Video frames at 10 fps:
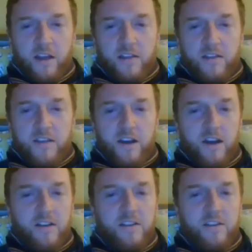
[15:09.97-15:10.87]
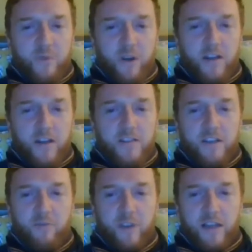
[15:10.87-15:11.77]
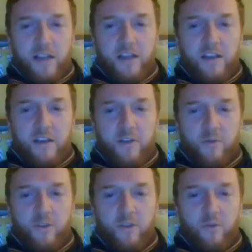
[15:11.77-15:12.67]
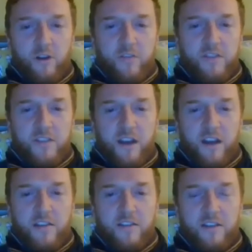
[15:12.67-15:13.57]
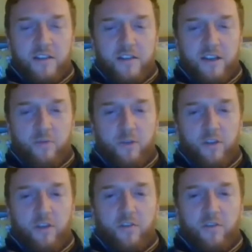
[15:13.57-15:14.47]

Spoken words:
It is hardly surprising, really, when the world decides that it's done with you.